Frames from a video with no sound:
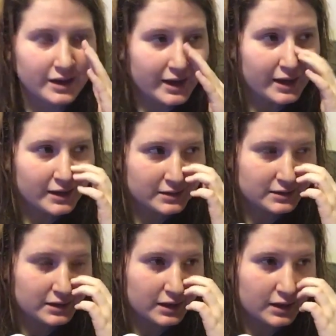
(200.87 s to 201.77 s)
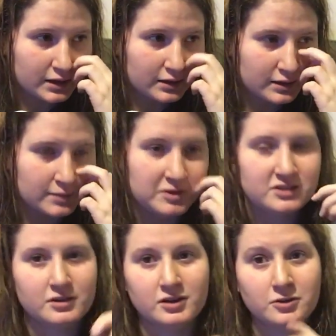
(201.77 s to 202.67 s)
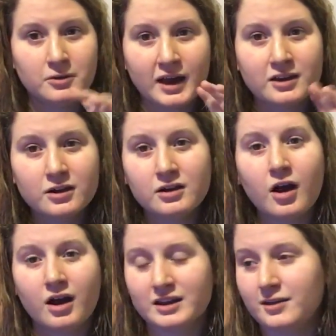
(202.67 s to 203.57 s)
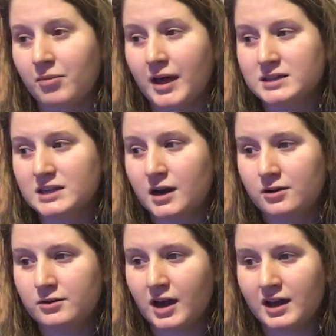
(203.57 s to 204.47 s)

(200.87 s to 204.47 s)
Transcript: and let me tell you, I could not keep that down.